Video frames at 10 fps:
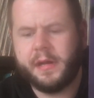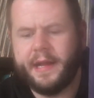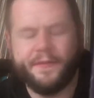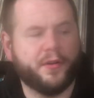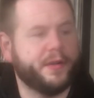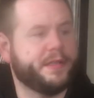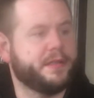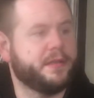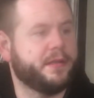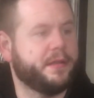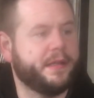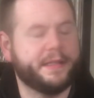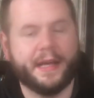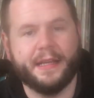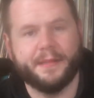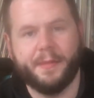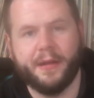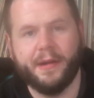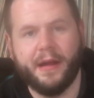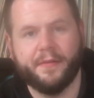And of course, these guys have
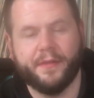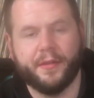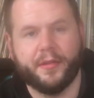been around for